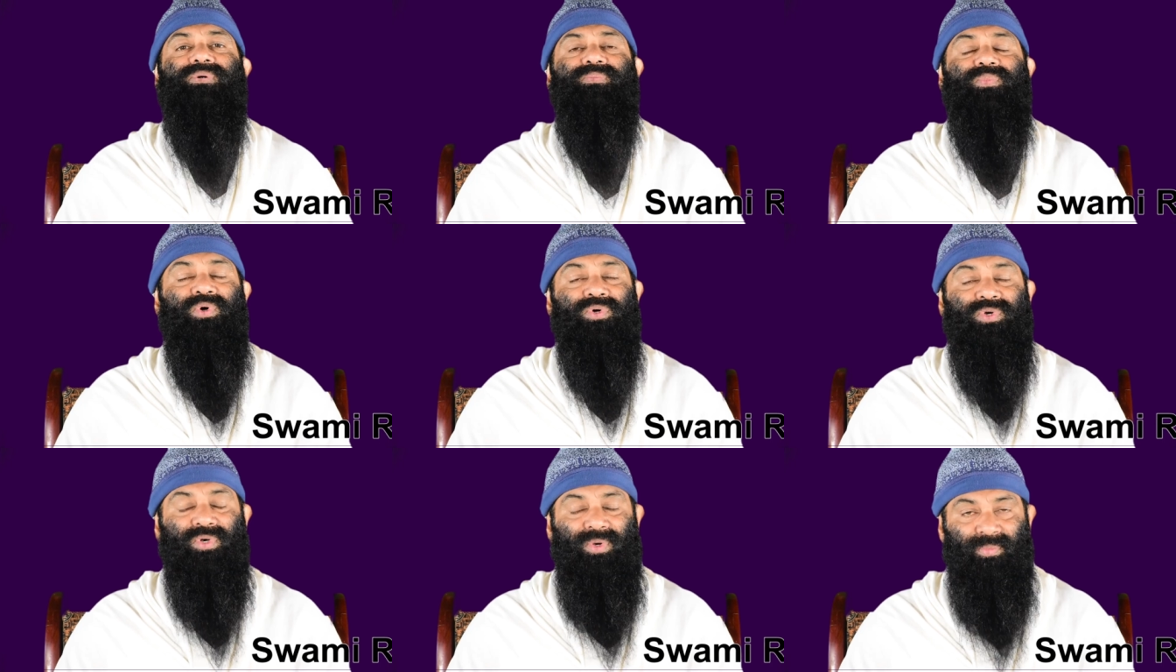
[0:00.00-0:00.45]

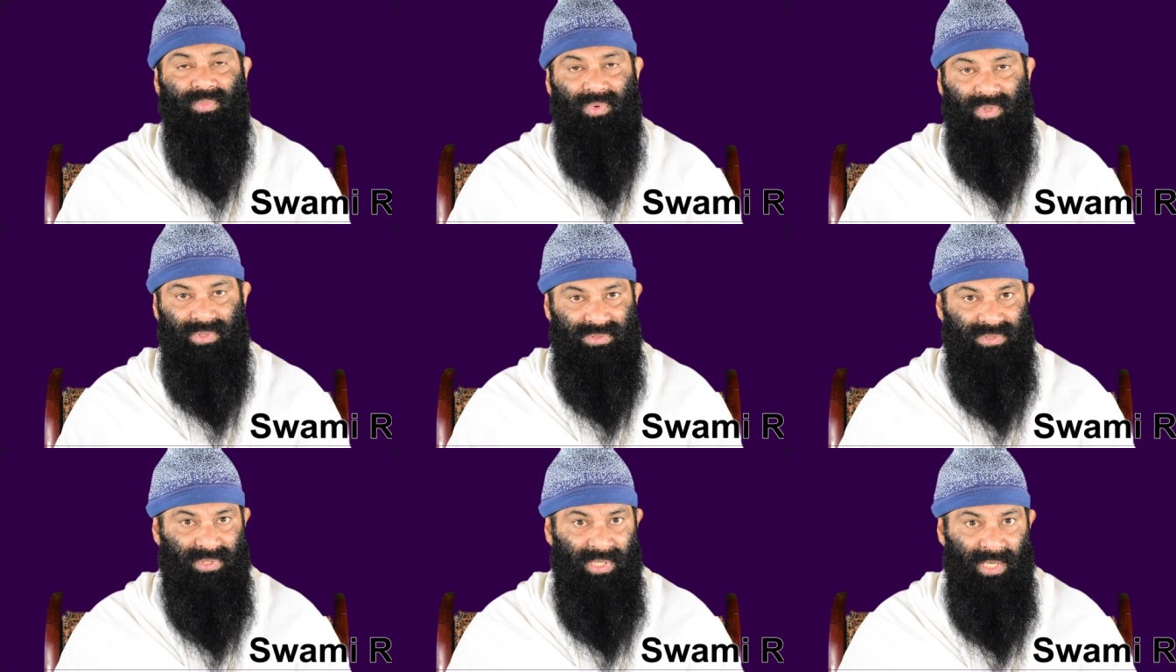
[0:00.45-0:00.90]
amount of
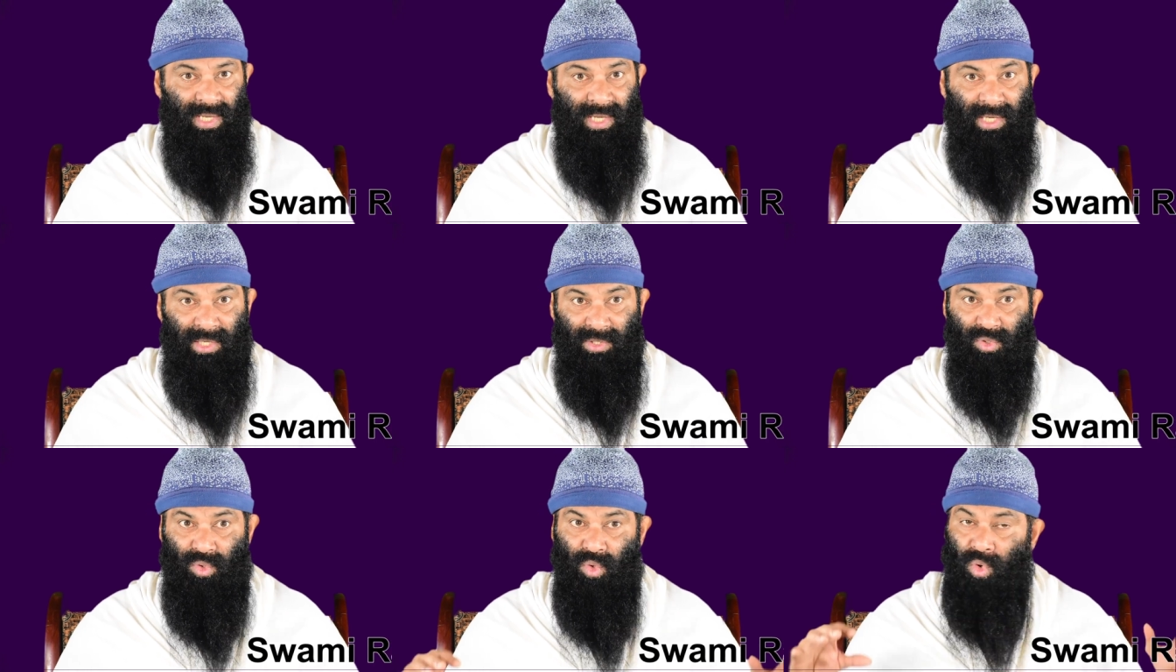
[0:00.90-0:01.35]
boys.
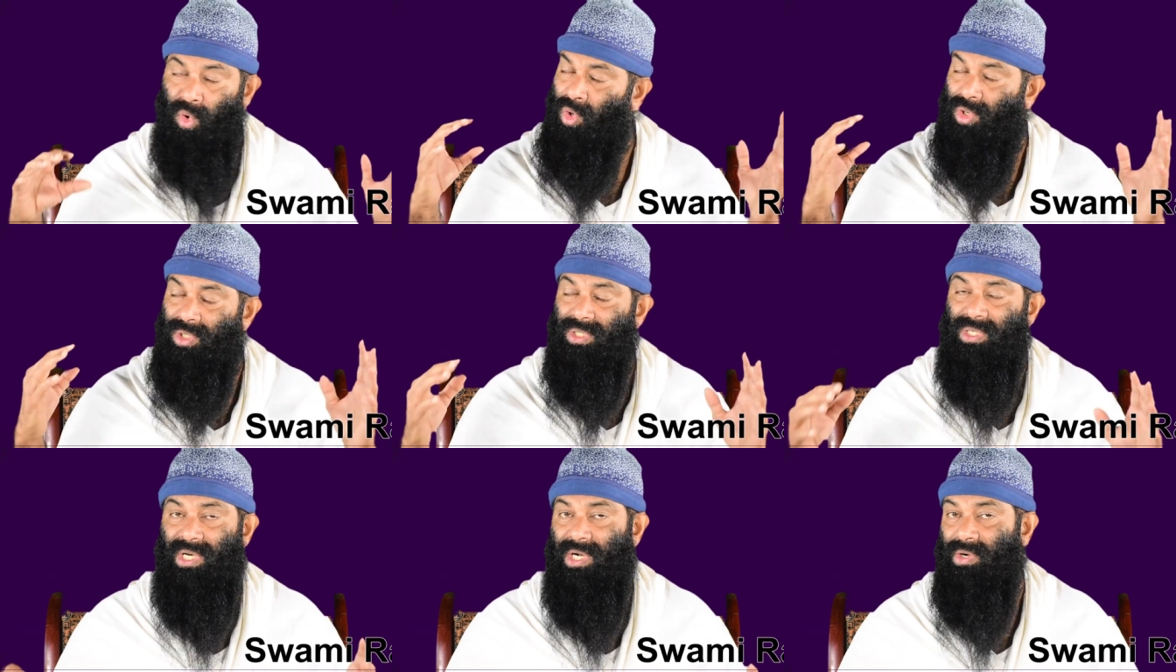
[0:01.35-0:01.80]
In the
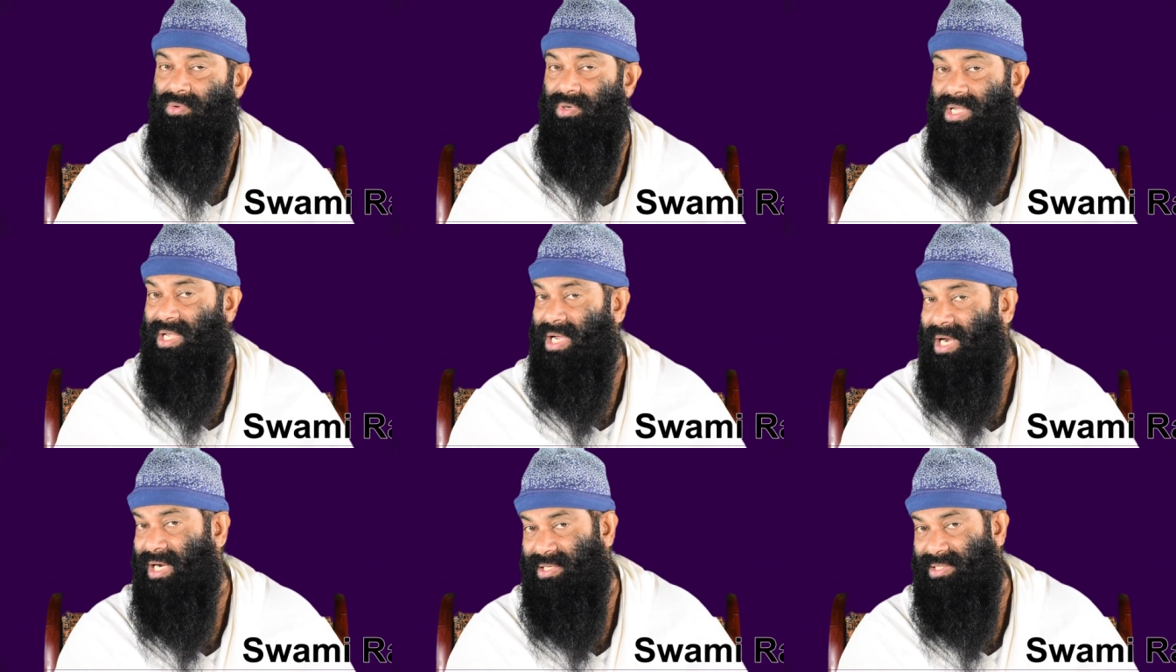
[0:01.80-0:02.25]
whole crowd,
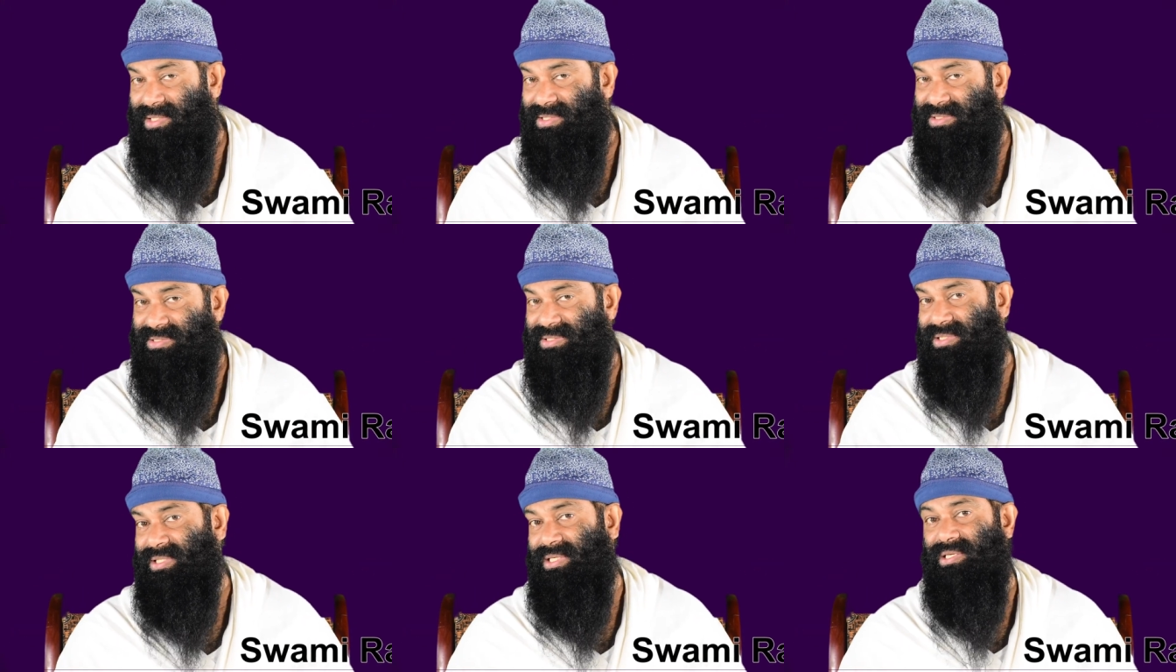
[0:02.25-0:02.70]
I hardly
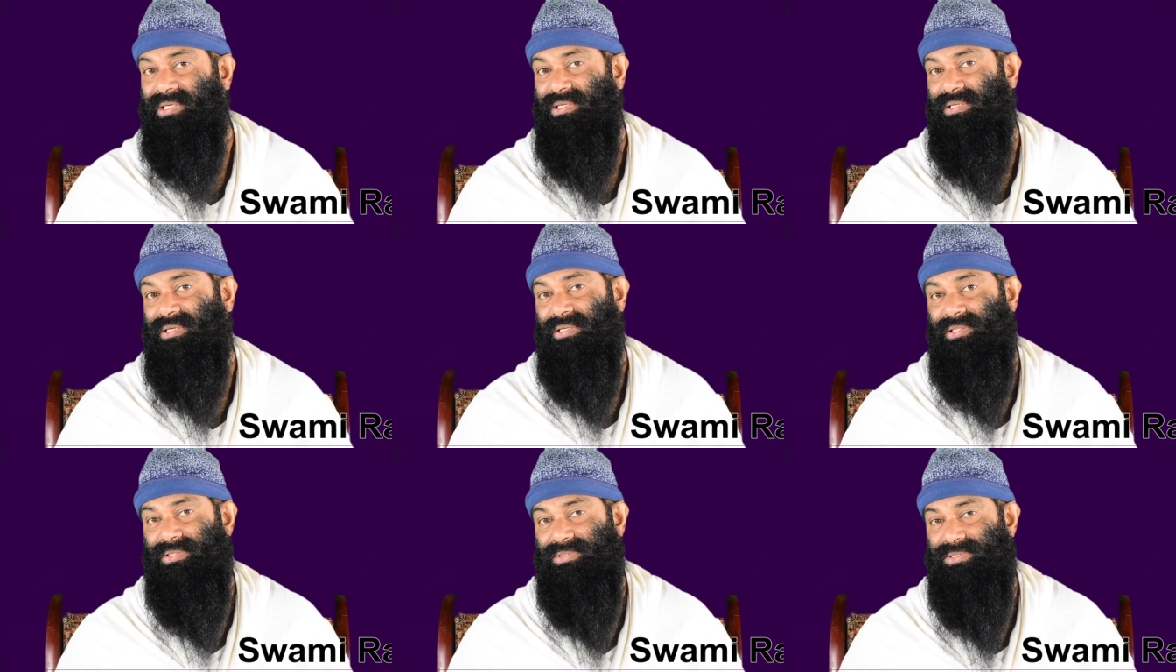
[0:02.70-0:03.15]
see any
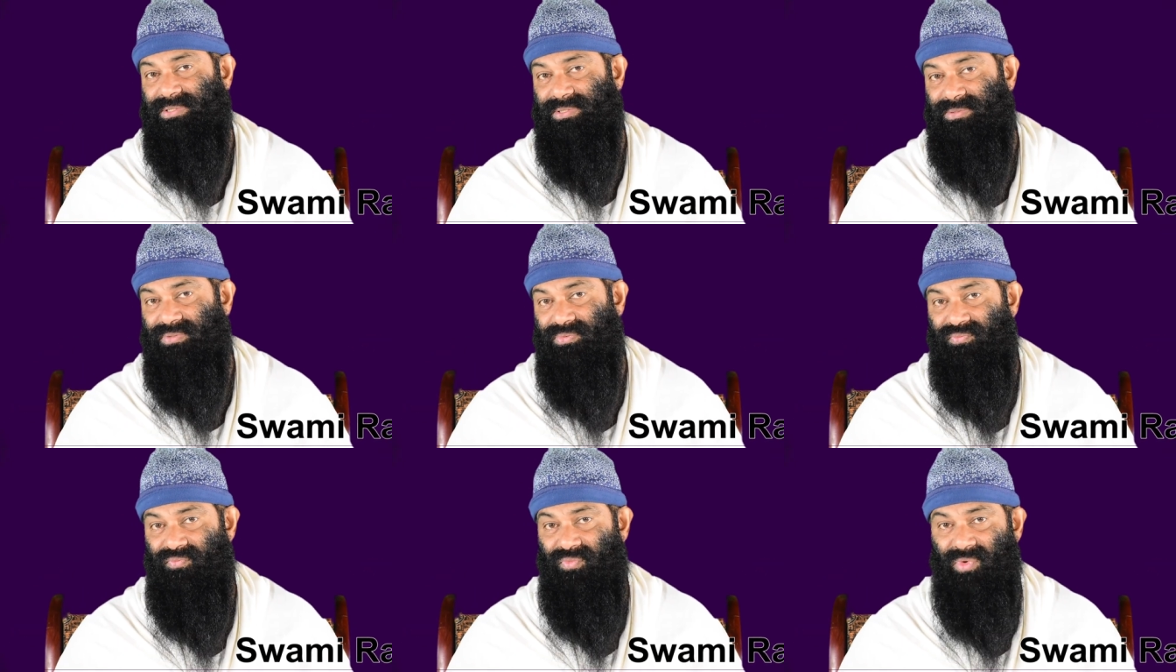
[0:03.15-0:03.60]

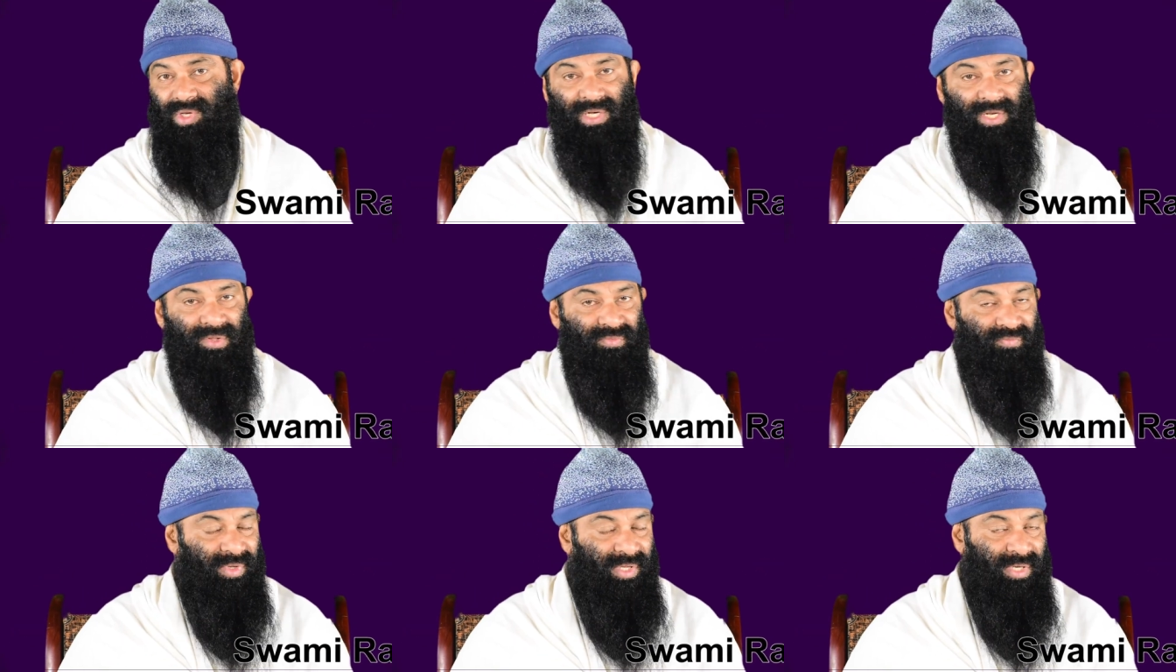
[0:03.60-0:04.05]
girls.
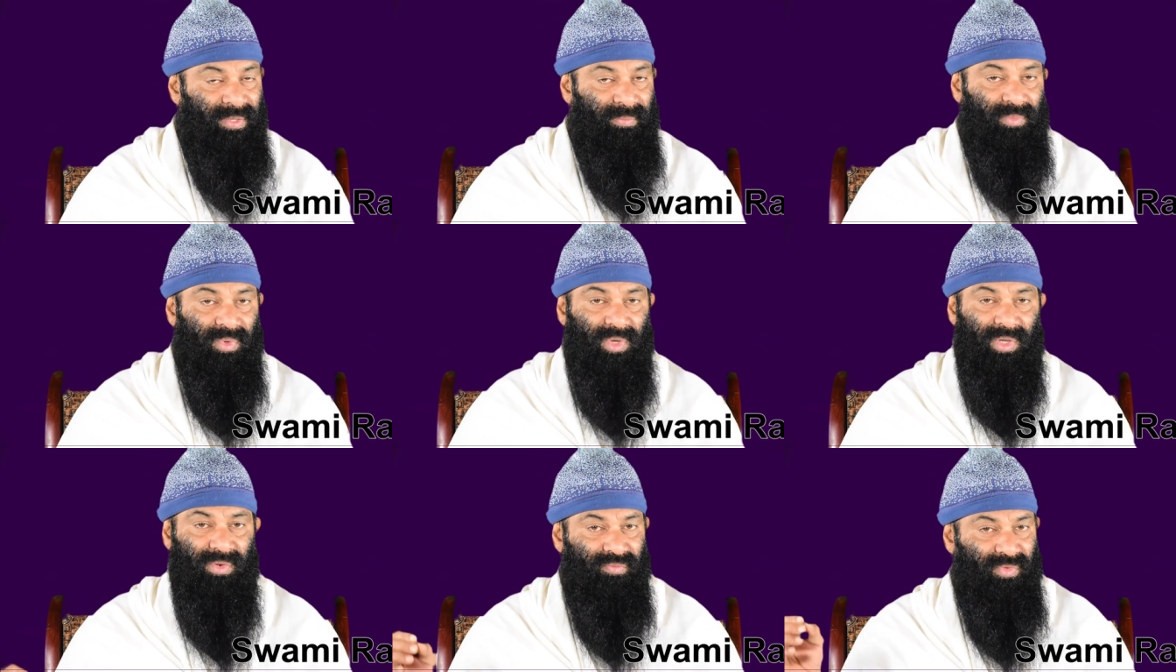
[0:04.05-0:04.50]
Very
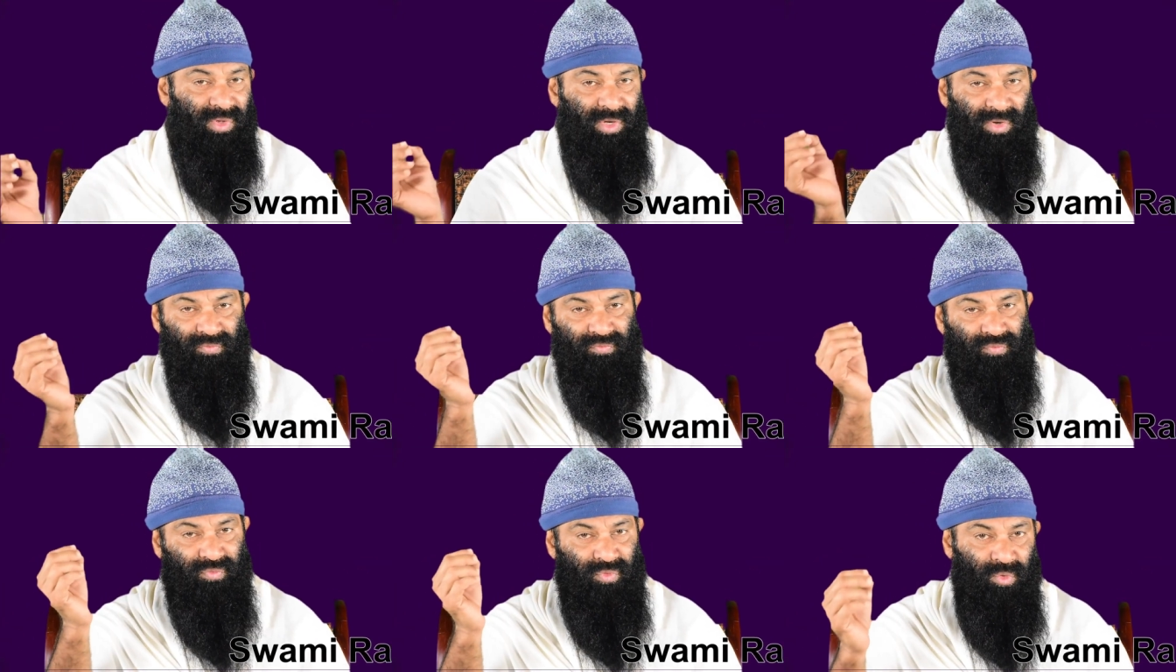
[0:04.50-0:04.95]

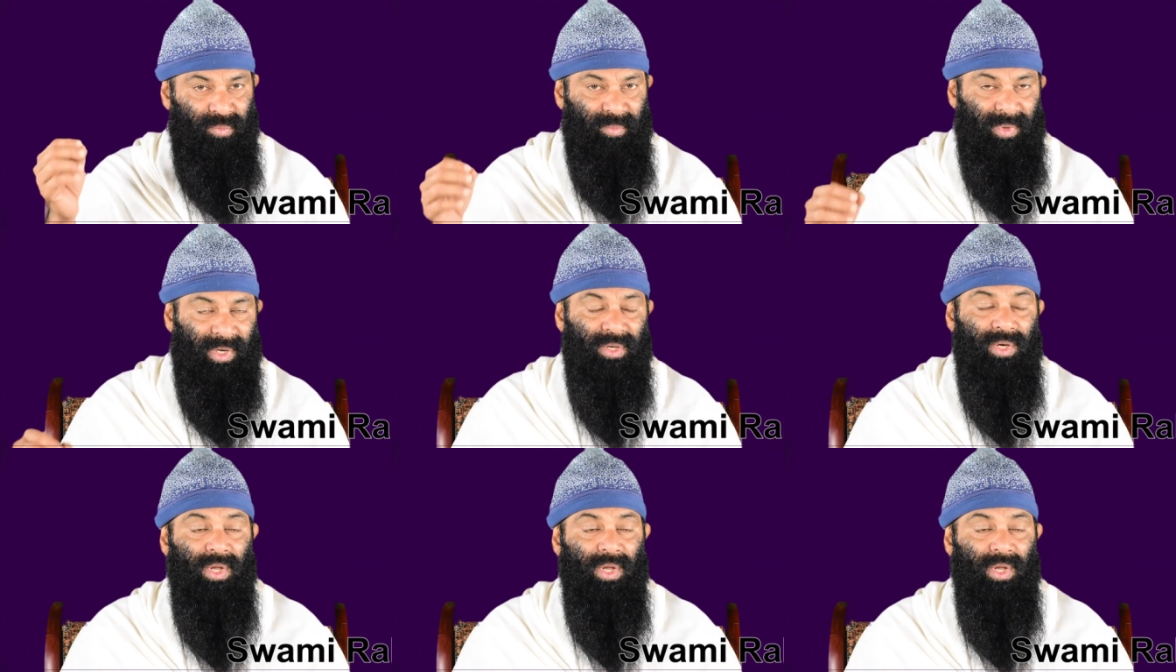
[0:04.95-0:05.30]
few.